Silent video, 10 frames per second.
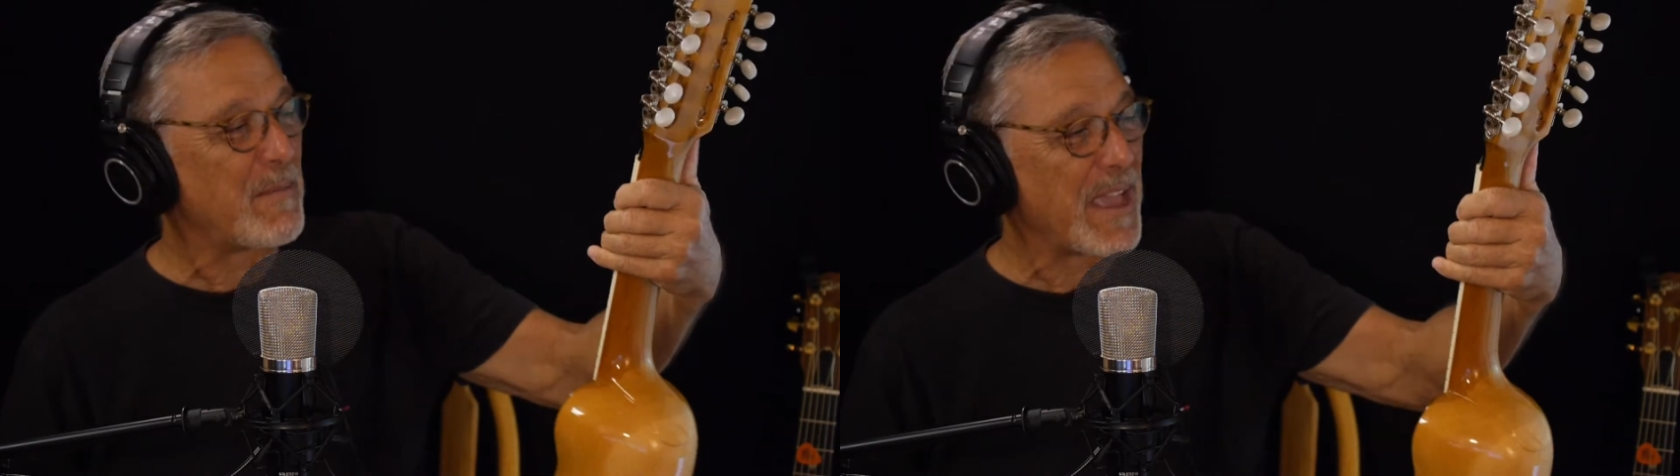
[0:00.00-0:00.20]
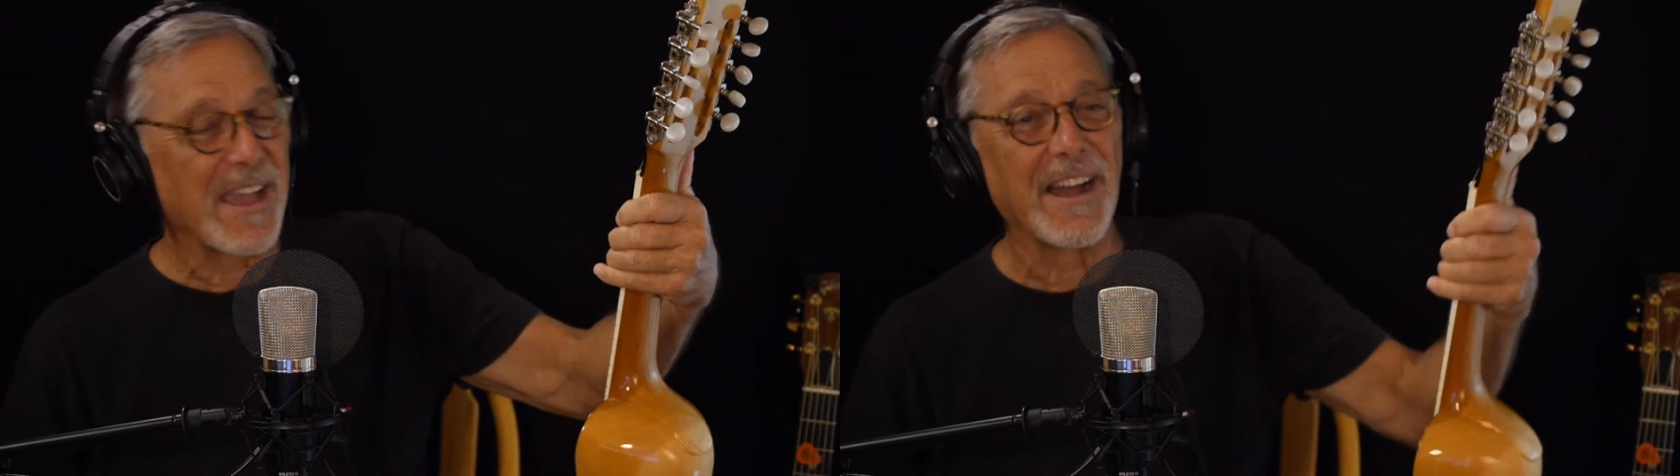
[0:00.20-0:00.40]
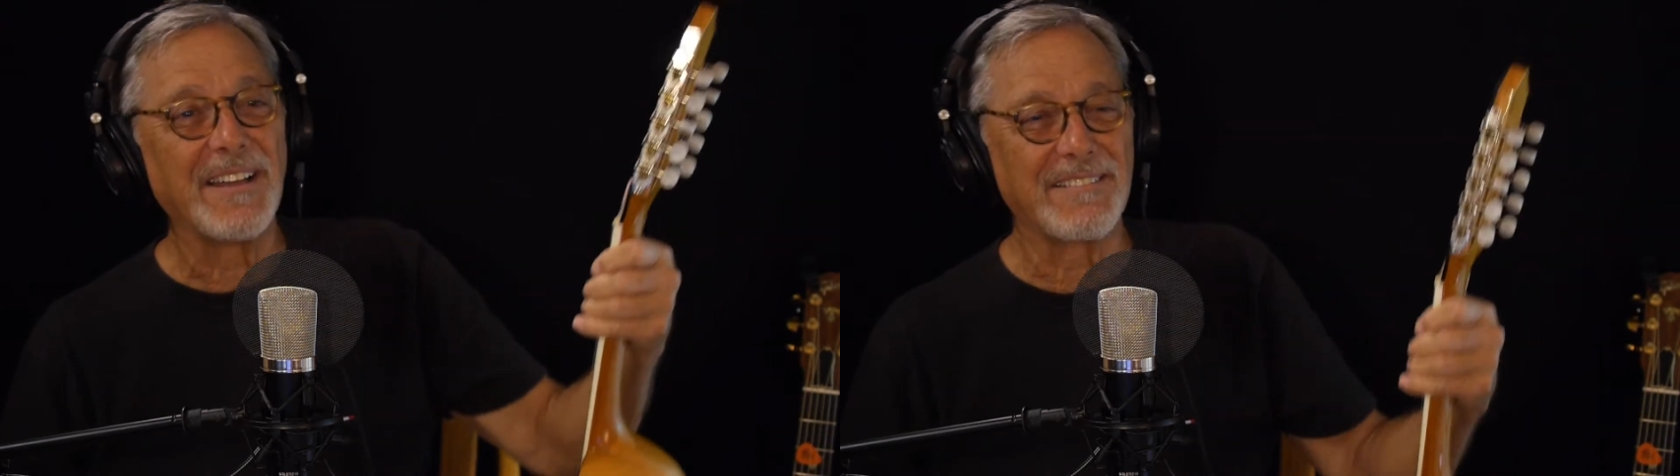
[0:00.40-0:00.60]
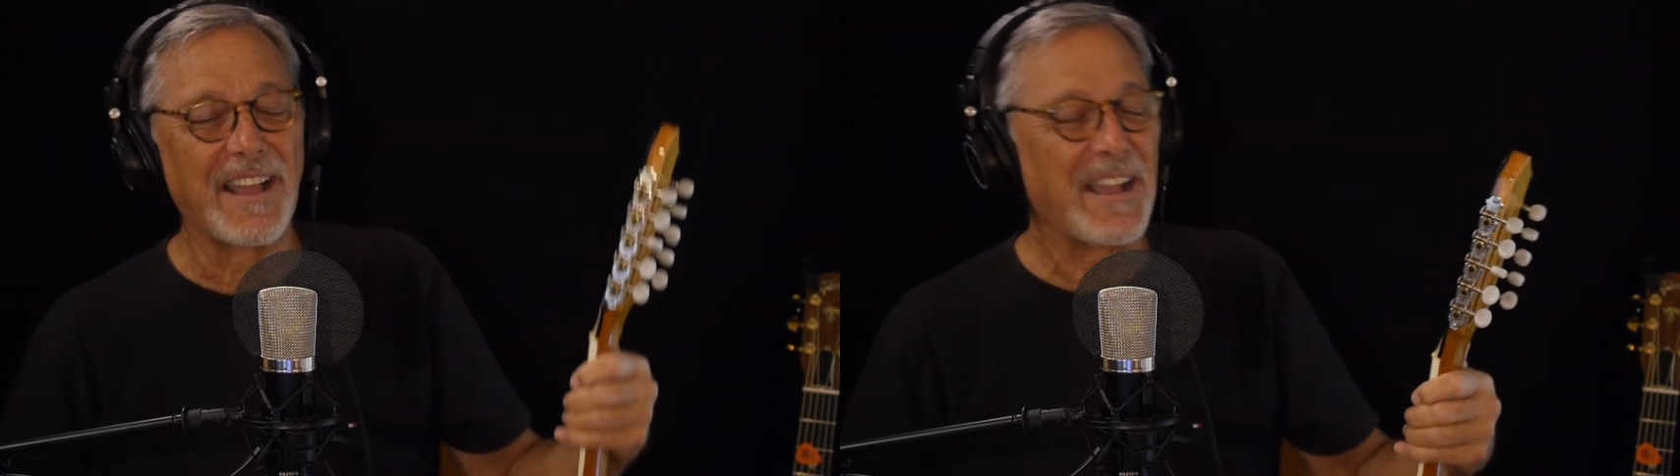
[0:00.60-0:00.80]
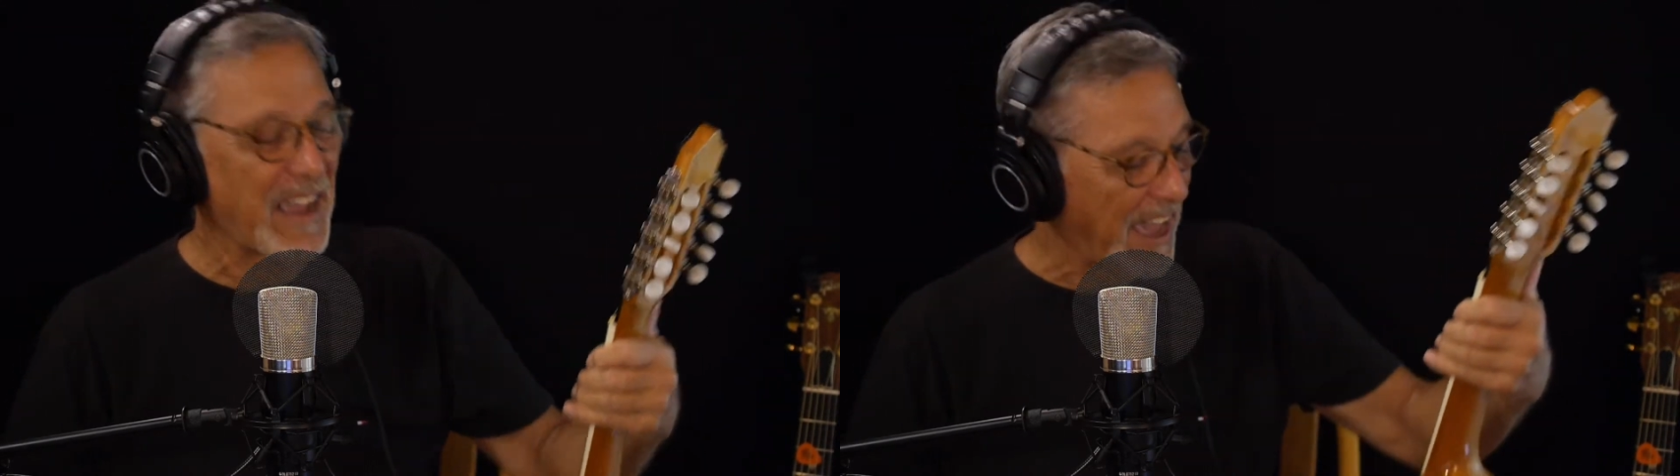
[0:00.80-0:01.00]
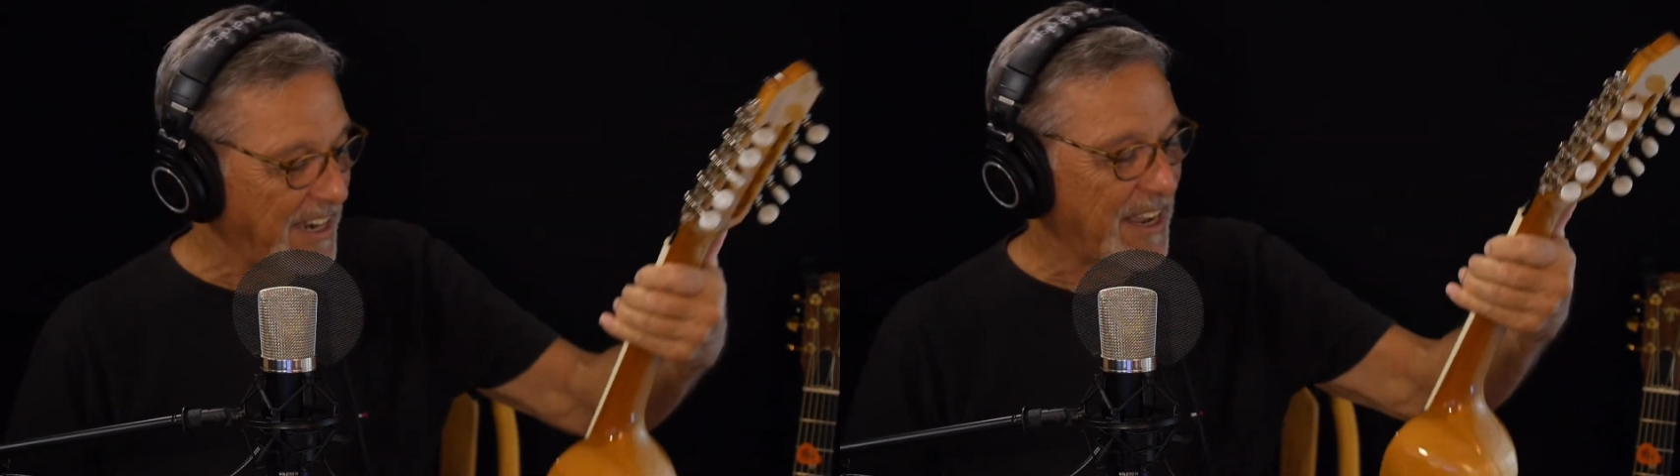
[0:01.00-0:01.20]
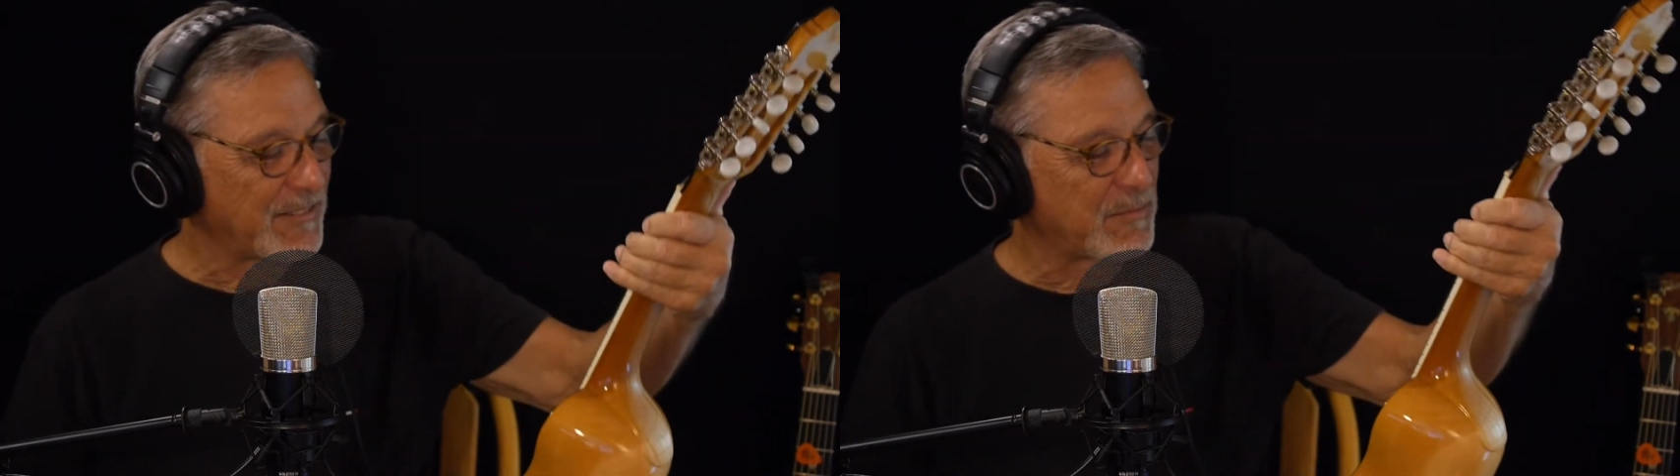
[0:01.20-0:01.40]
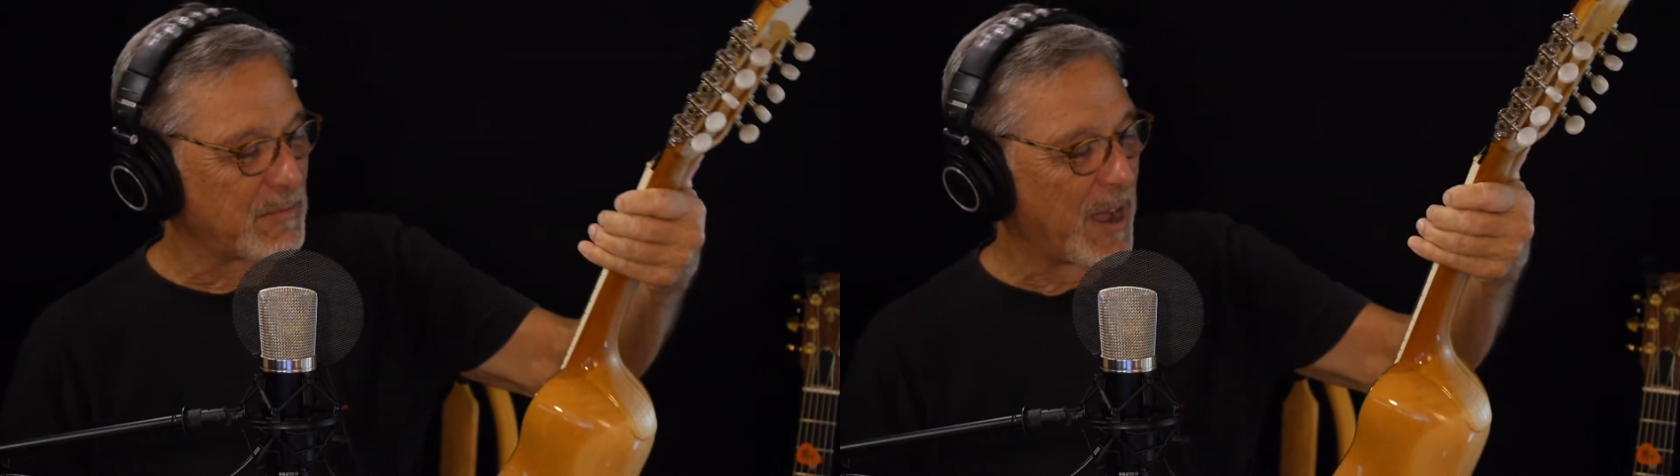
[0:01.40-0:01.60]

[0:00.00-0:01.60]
Yeah, I got it.